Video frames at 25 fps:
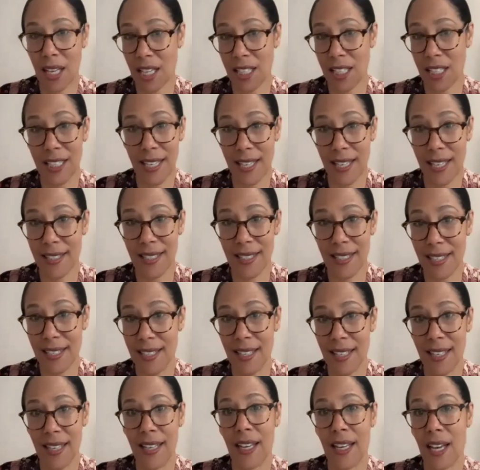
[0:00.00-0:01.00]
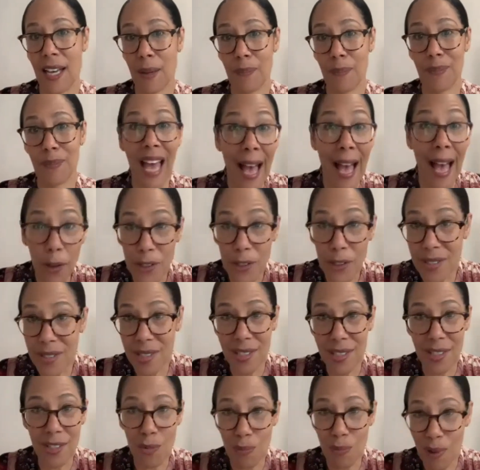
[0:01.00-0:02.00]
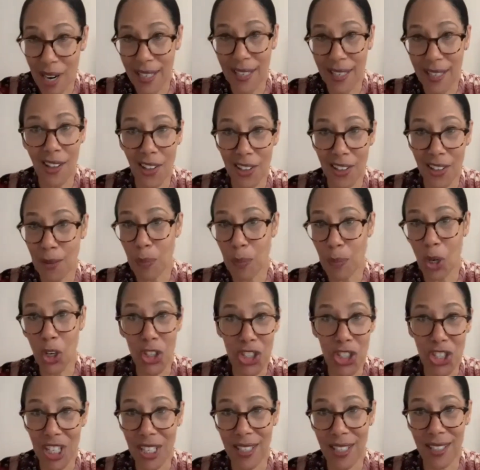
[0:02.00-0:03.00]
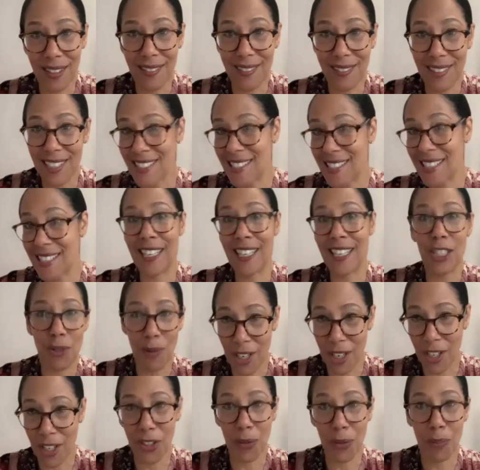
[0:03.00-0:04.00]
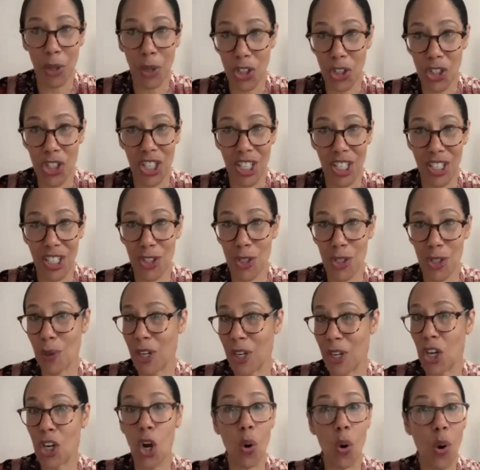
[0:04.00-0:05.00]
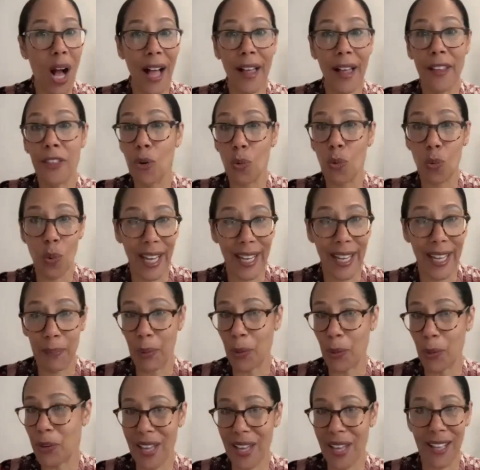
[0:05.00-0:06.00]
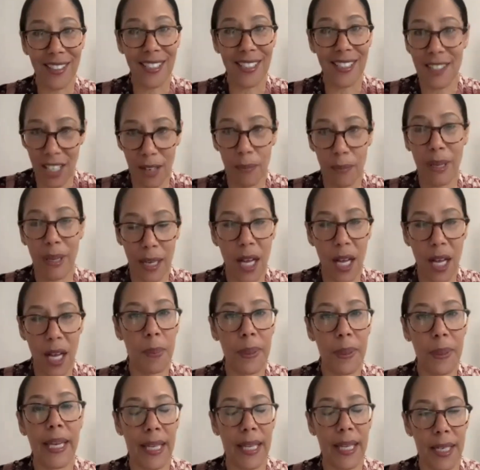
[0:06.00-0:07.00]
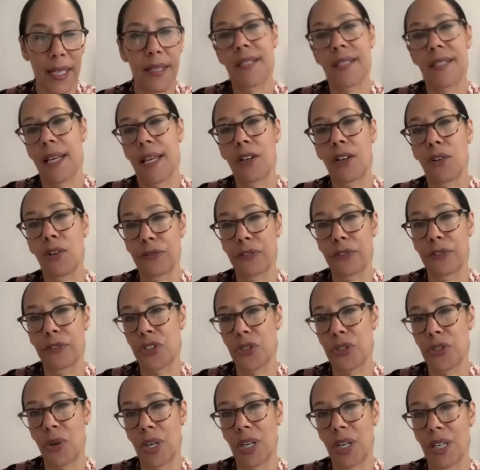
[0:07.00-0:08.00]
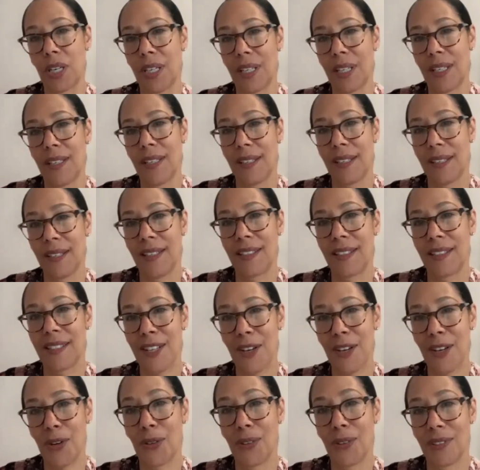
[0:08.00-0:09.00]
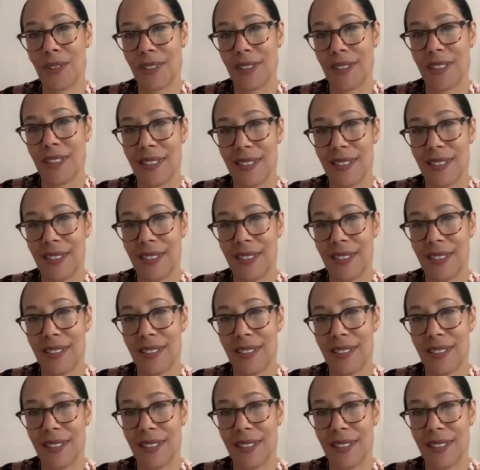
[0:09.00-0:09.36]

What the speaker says: contest. The House is right on the margin. The Senate's right on the margin. So it could go either way. Both have, it's going to be a complicated cycle for sure. So